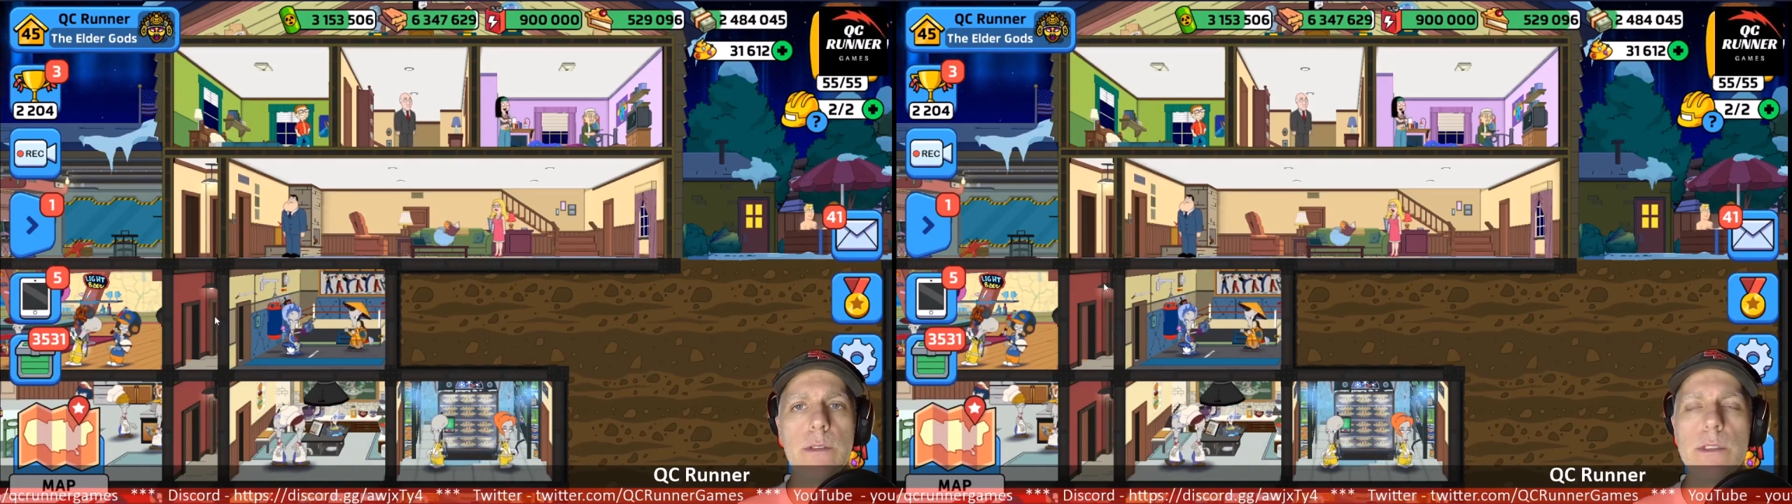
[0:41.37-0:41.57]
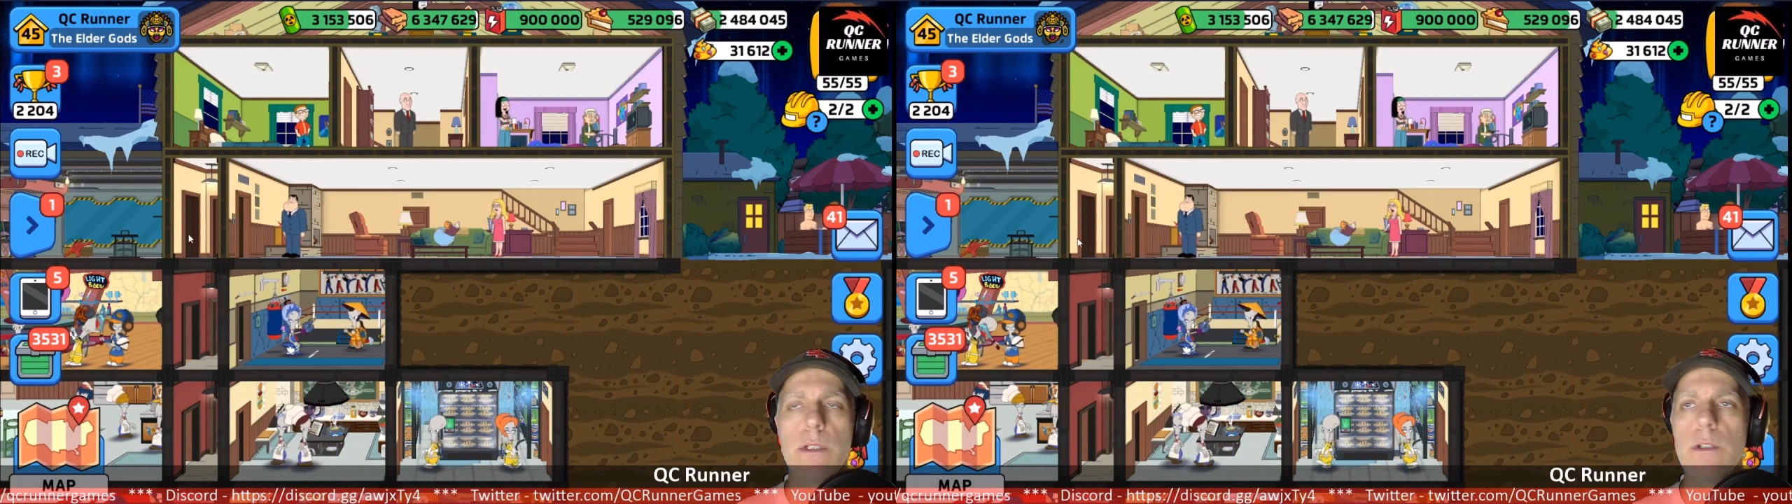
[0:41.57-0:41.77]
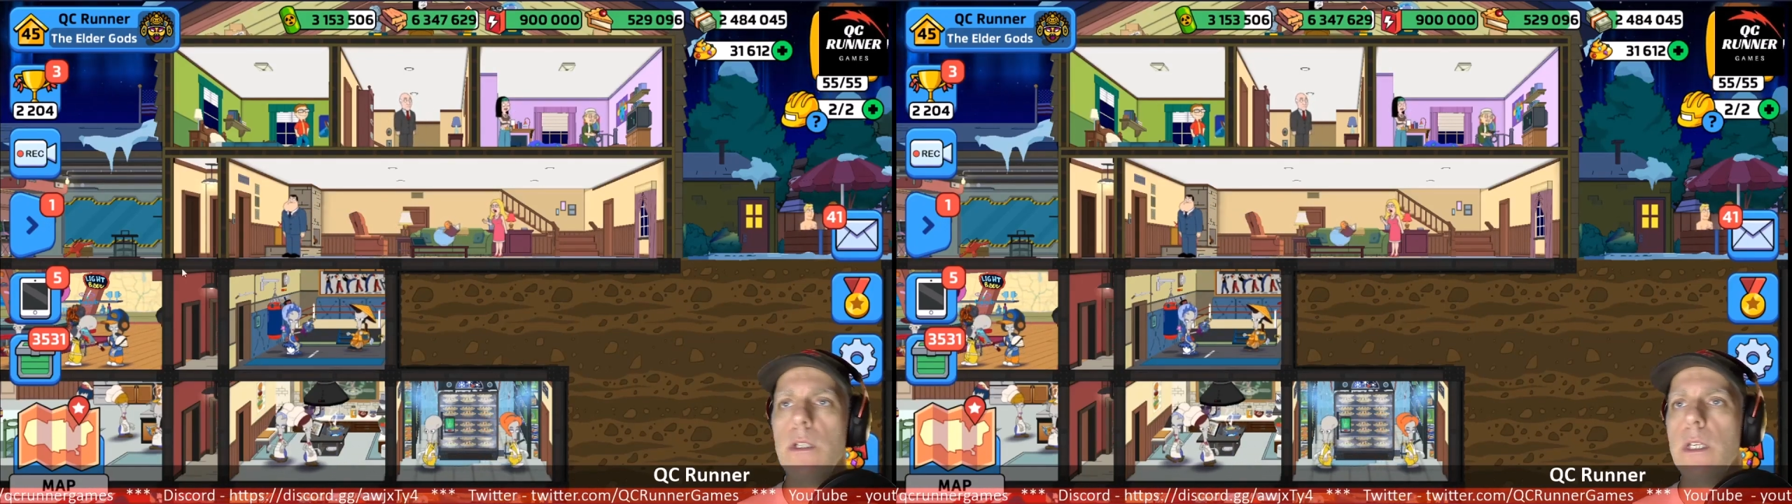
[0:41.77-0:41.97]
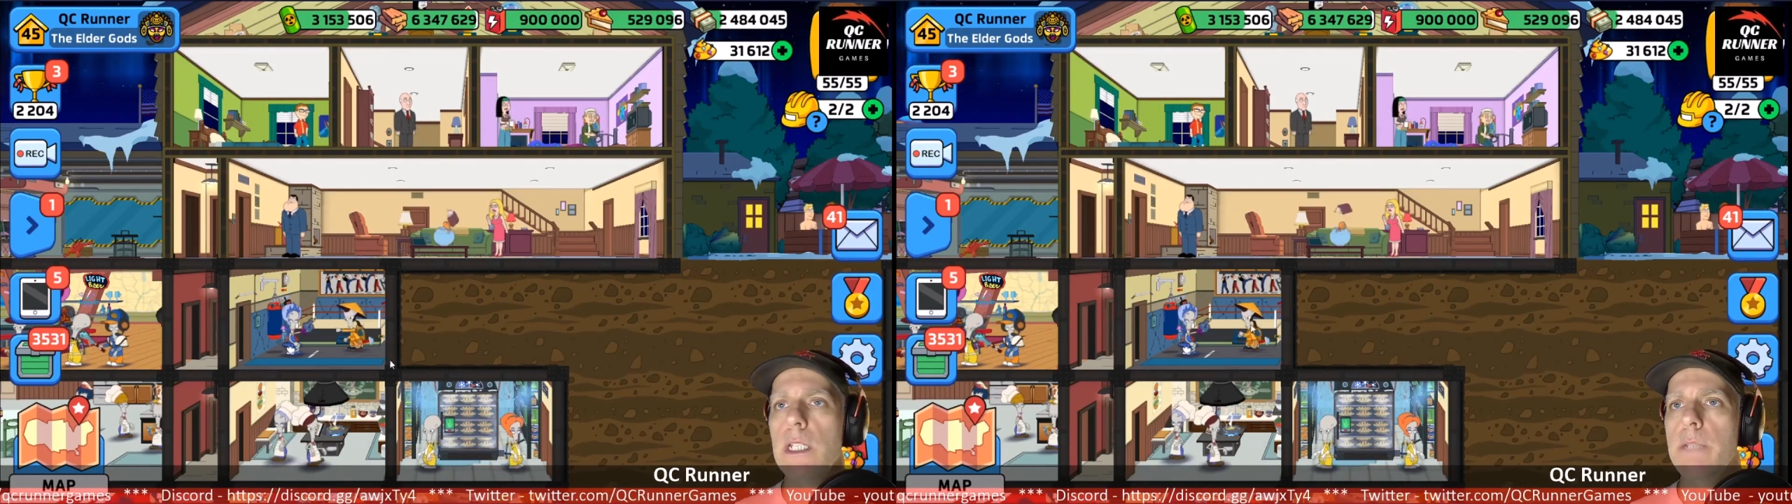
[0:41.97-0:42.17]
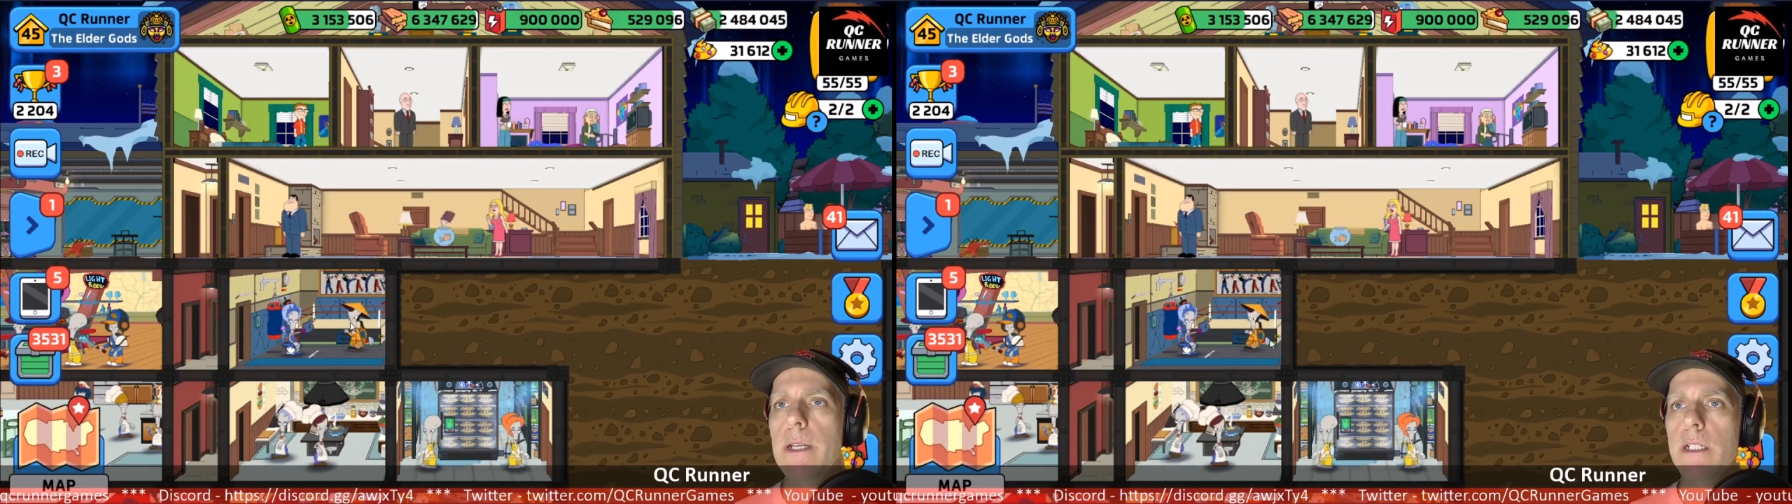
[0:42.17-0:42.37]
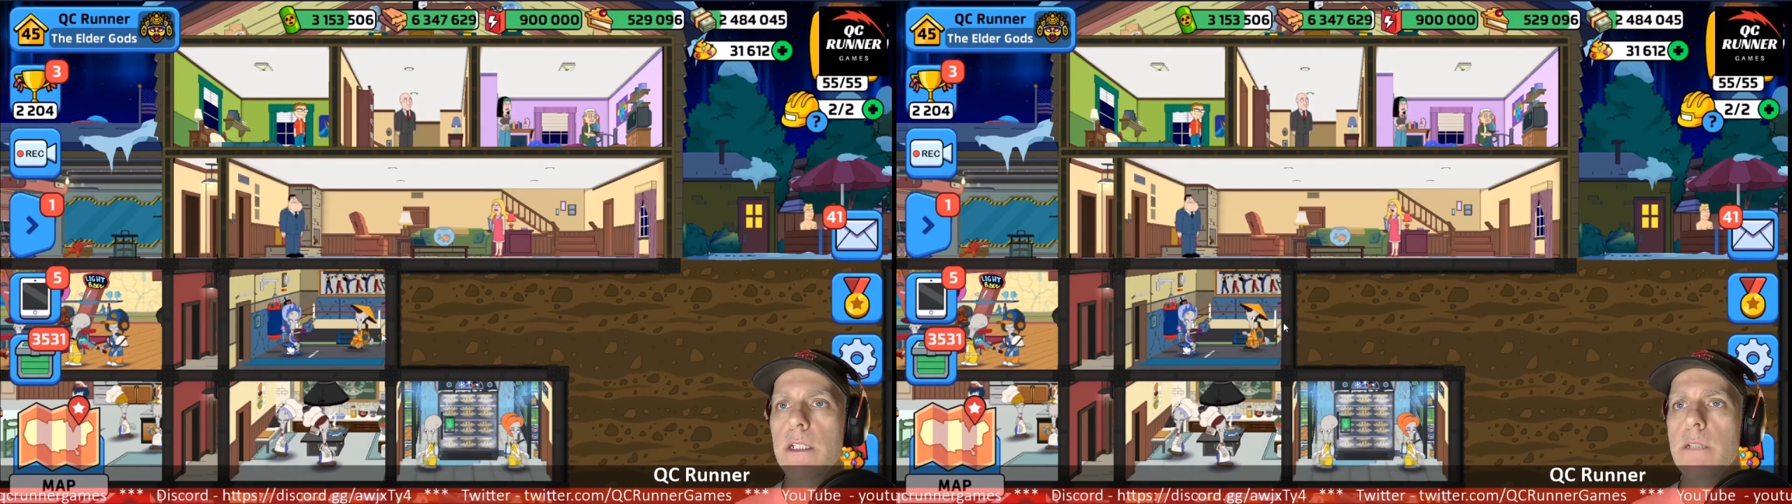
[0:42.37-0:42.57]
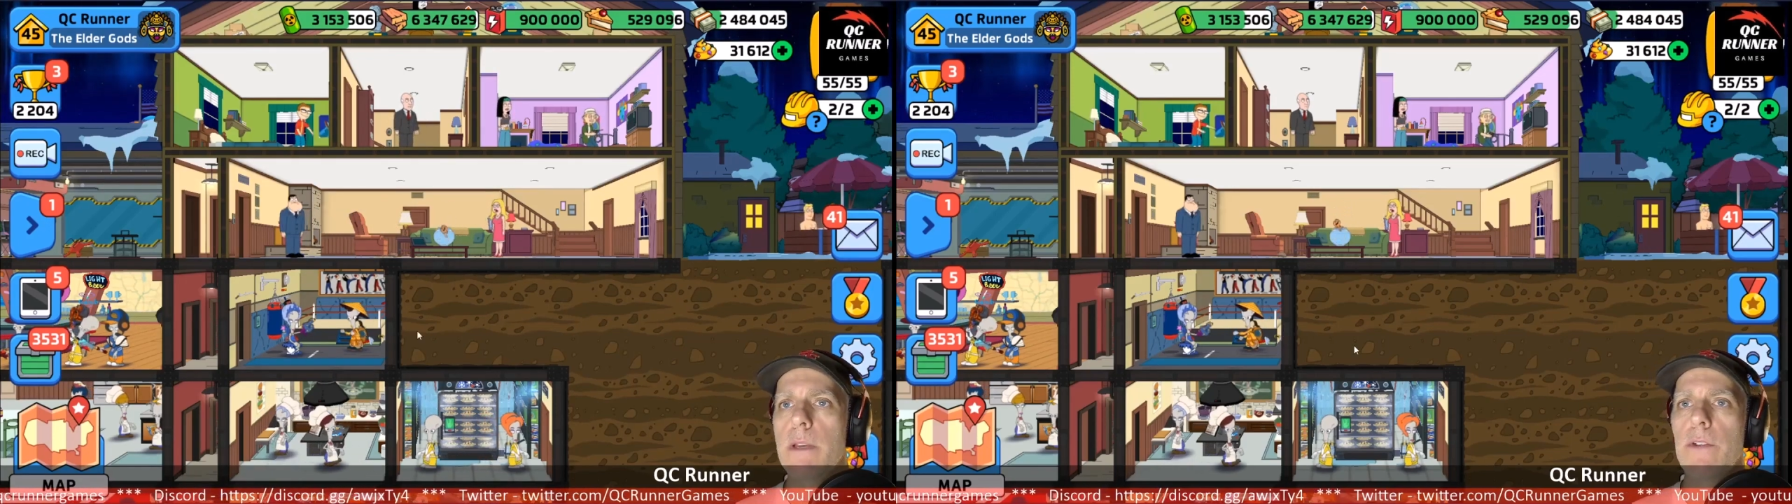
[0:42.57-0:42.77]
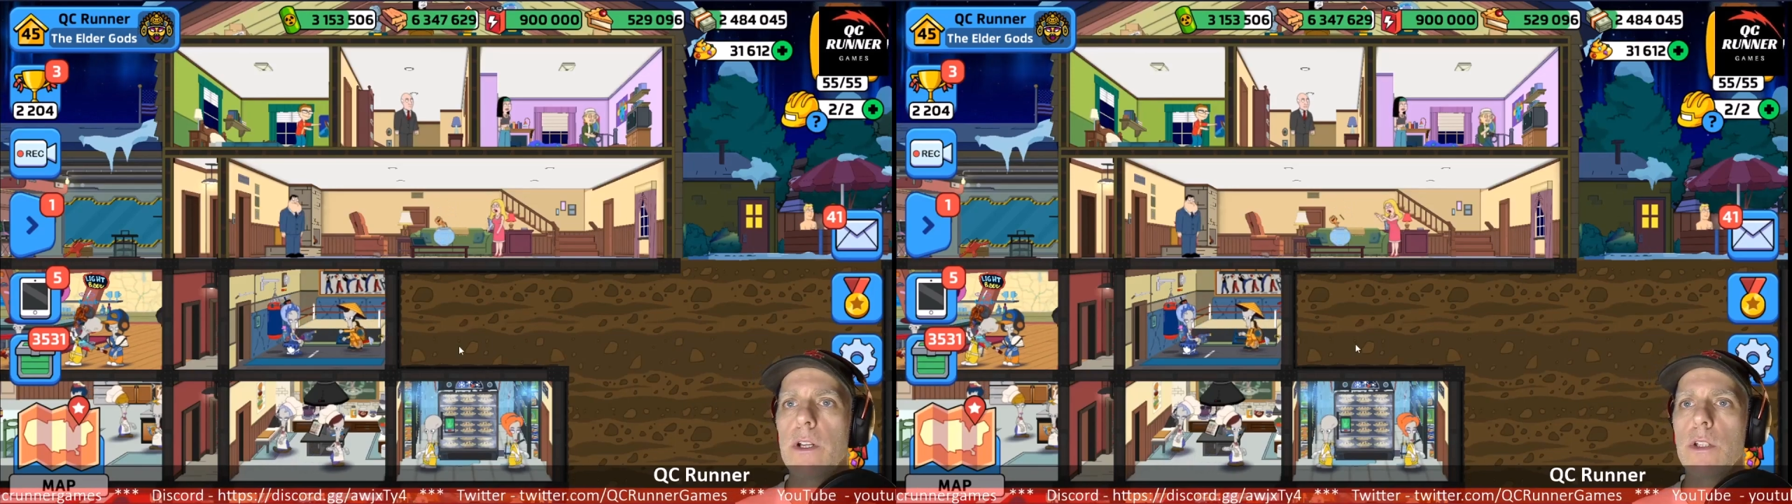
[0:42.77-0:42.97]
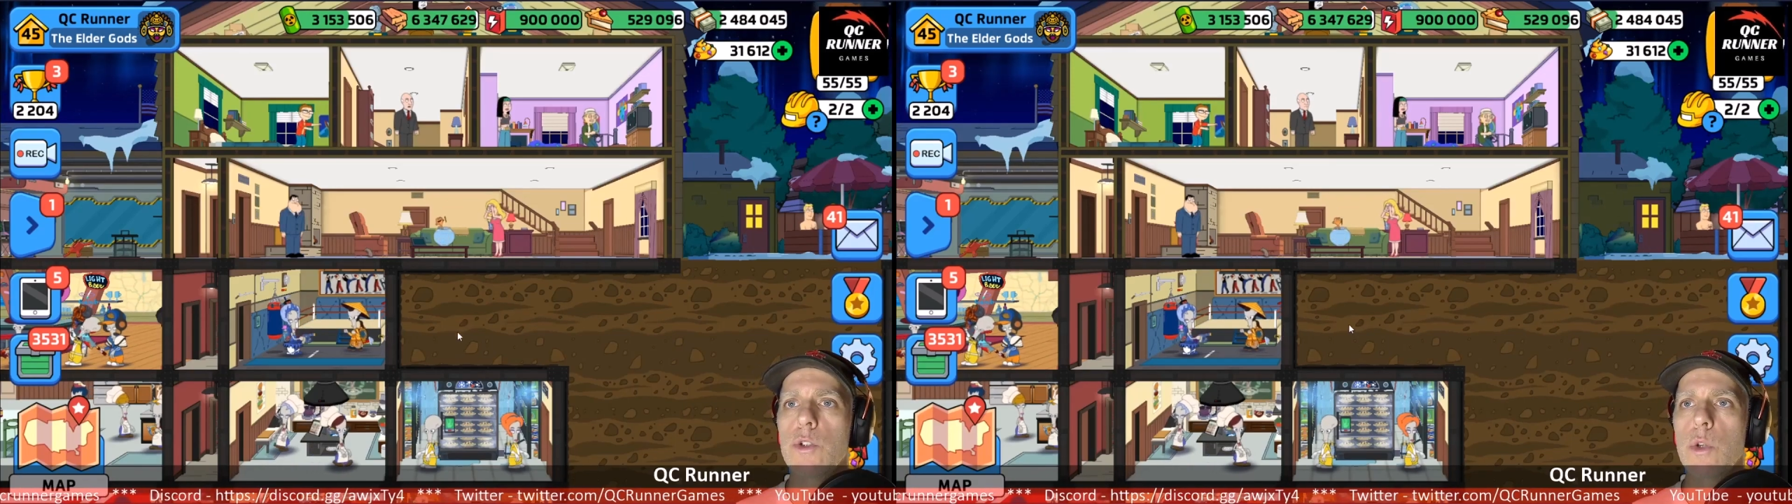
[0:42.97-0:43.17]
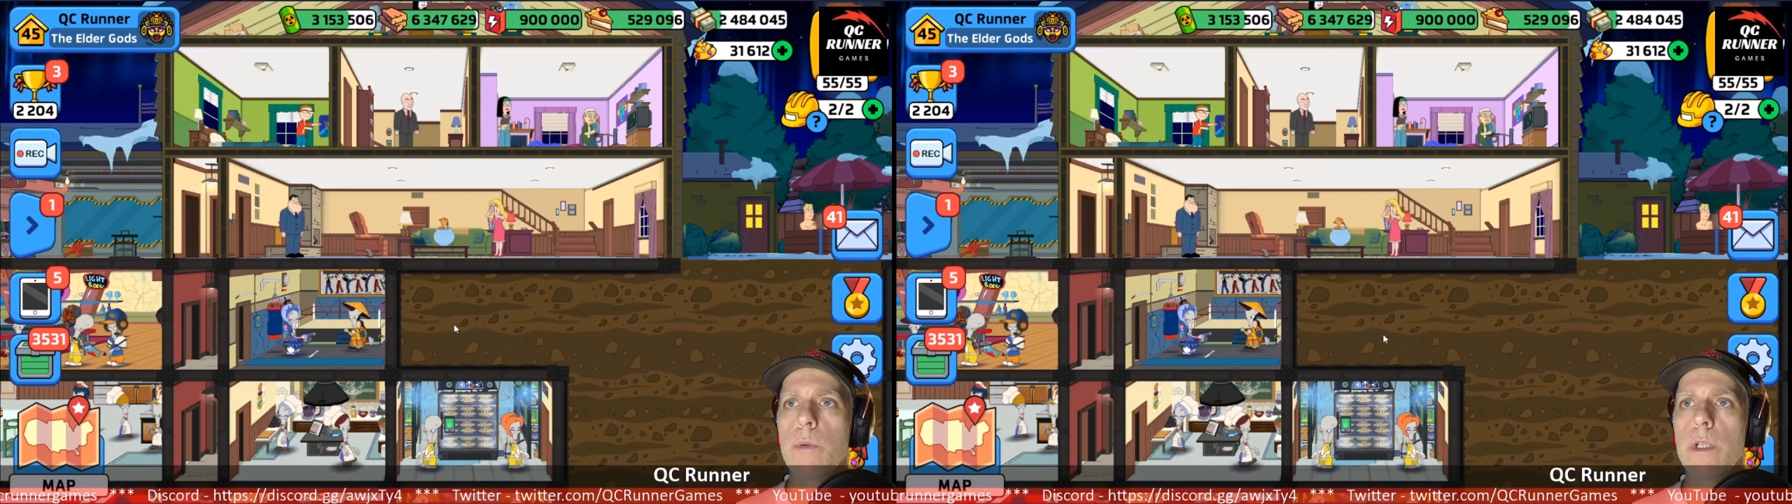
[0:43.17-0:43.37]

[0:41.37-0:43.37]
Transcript: So expecting this to be a fairly short one,